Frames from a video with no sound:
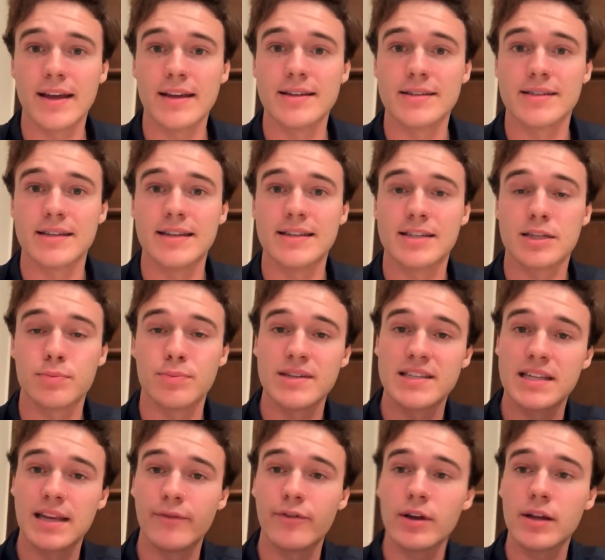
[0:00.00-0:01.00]
is it's
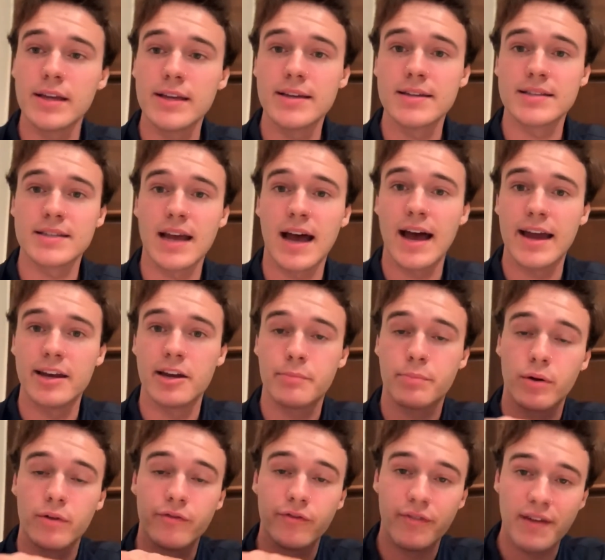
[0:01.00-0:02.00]
specifically designed to
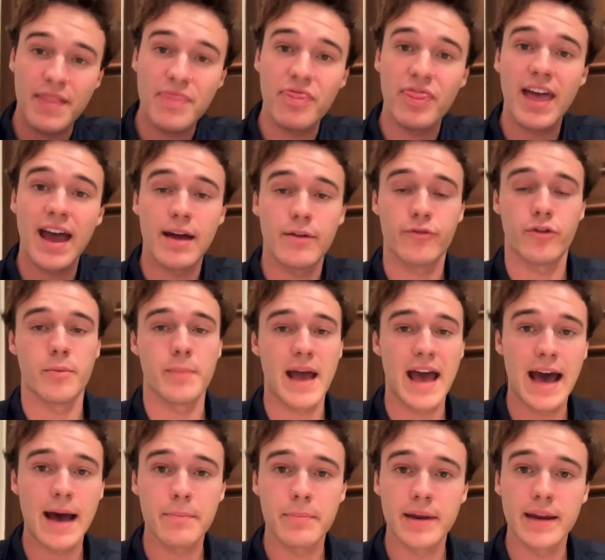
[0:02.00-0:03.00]
prevent that from
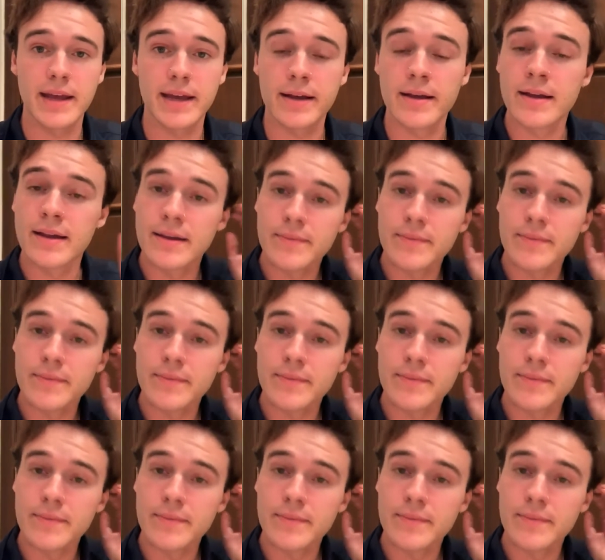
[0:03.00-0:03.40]
happening.